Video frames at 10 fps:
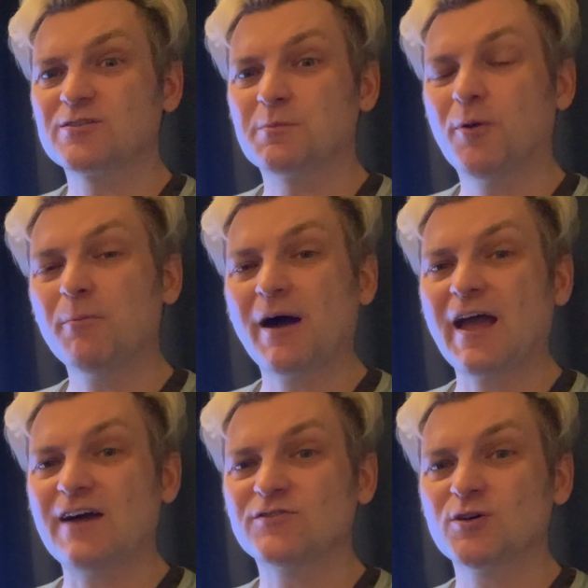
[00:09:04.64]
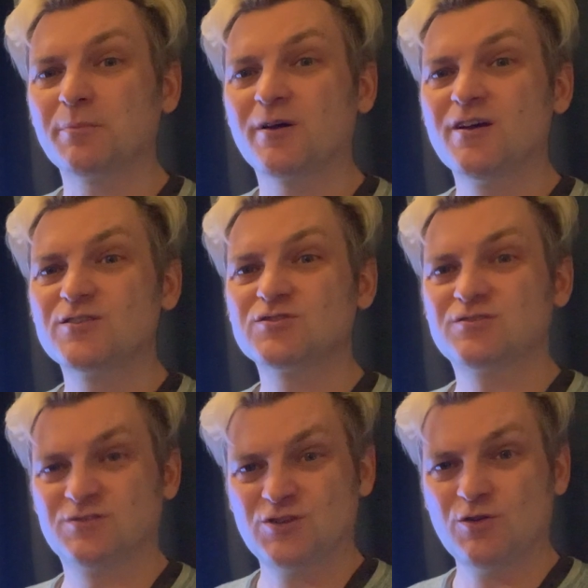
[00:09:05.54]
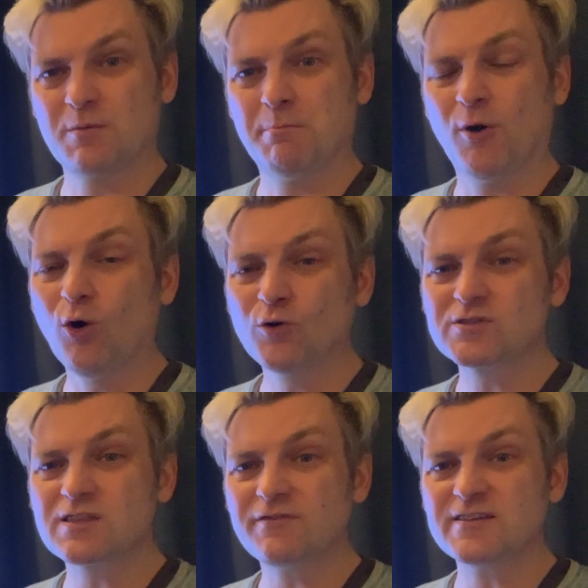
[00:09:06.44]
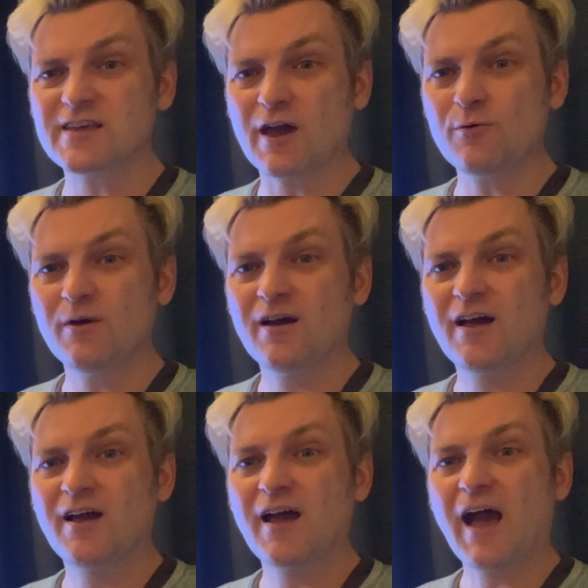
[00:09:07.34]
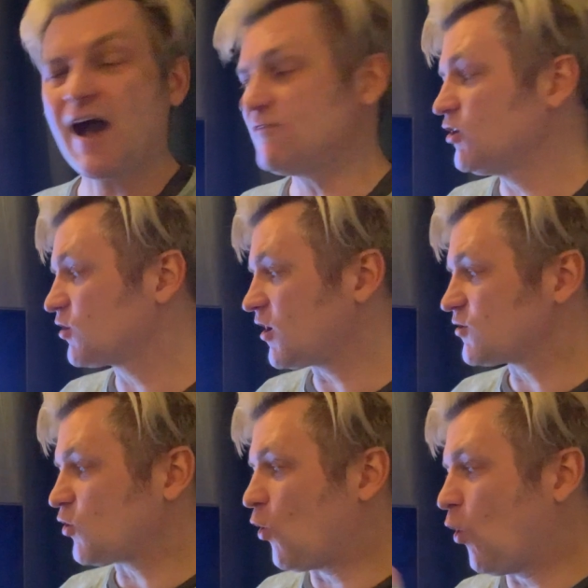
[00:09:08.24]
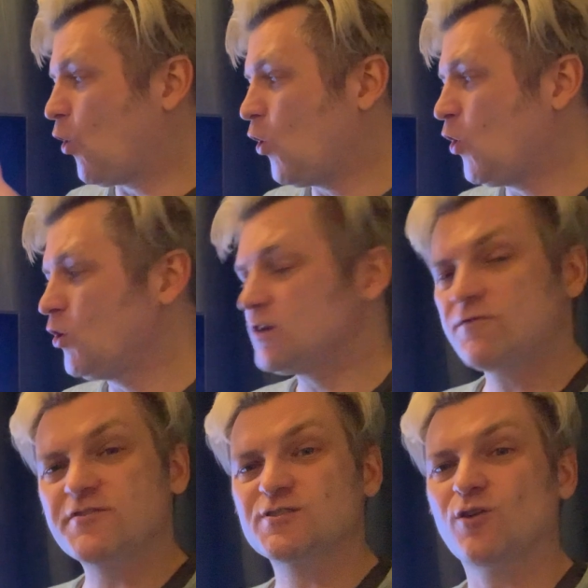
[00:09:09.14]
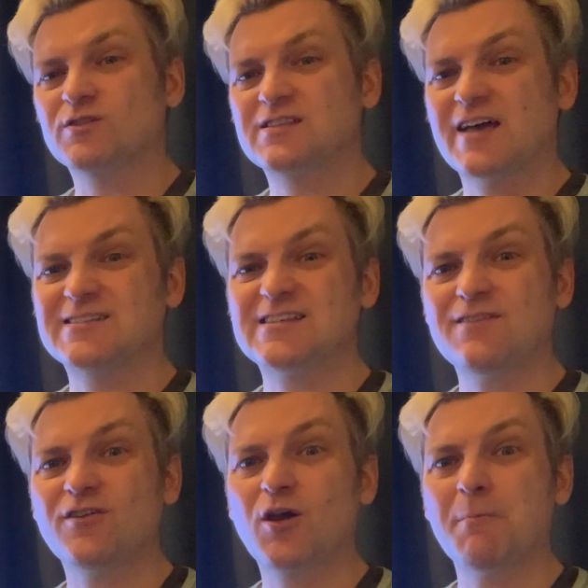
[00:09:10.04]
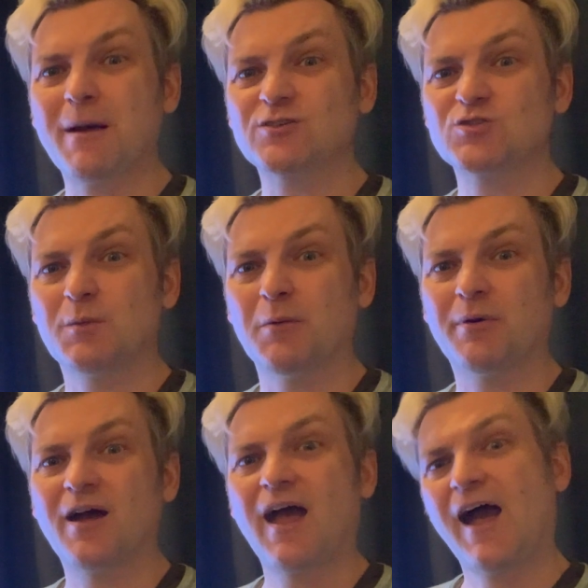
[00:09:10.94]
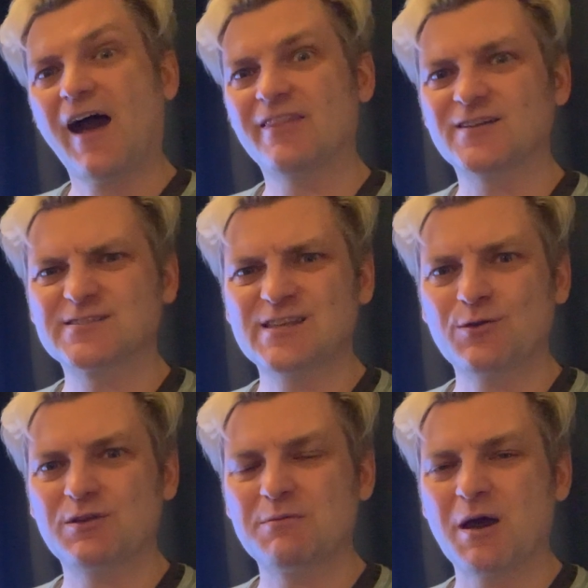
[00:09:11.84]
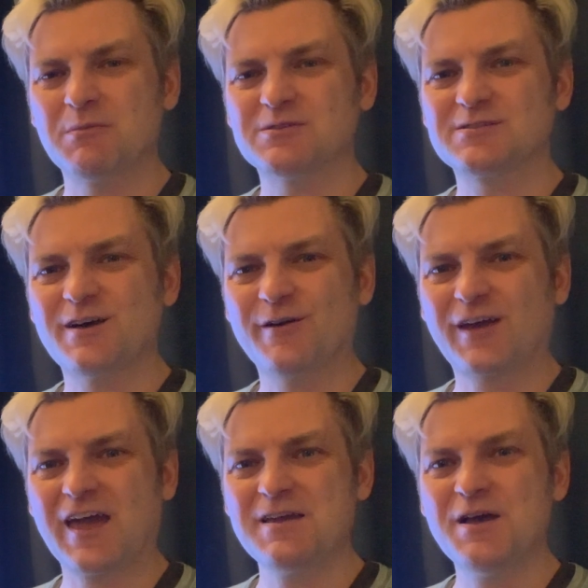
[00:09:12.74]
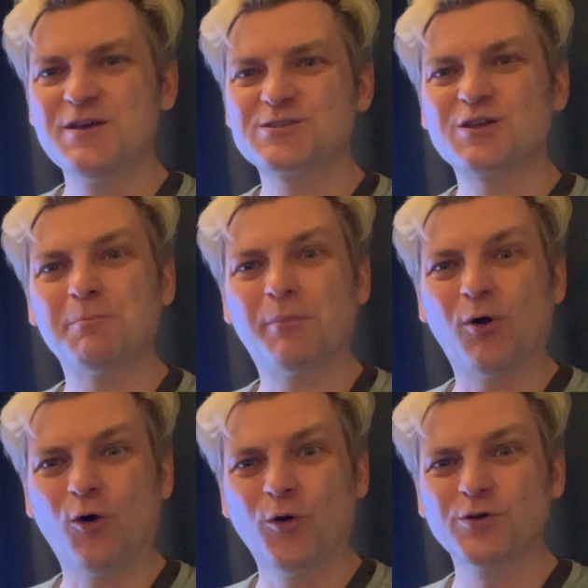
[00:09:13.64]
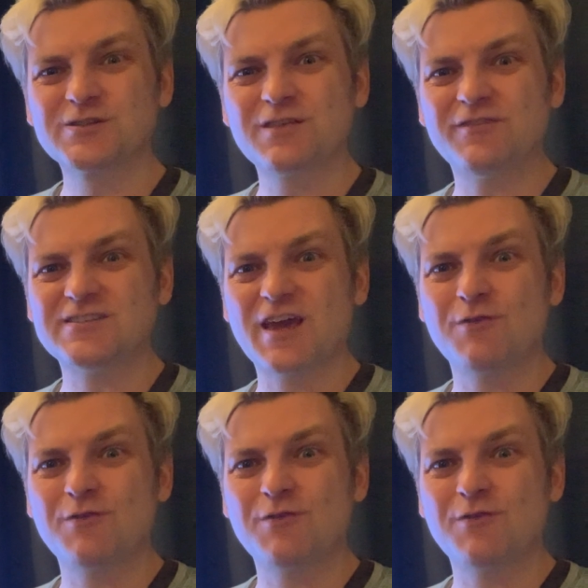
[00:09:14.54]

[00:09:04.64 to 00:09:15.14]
to put my hand up. You can pause the video. Have a look at all of the socks there. See if you can match them up. And I'll see you in a moment. Okay, so pause the video